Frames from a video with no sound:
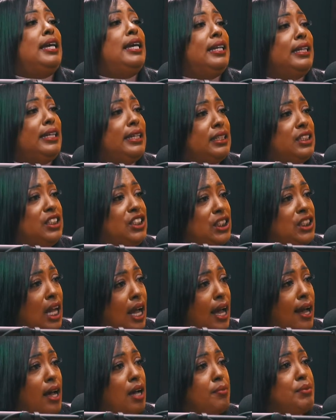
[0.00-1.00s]
and get a
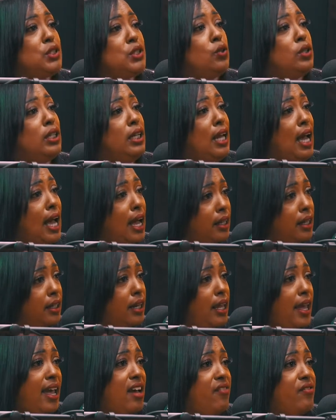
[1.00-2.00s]
job so that i
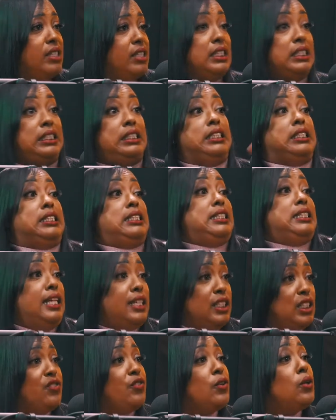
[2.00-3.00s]
could have a
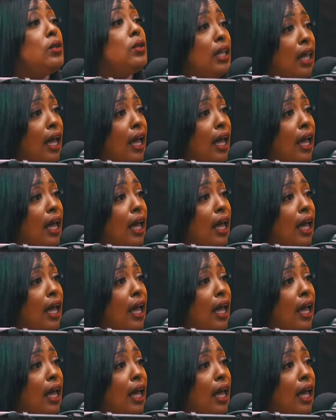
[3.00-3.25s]
successful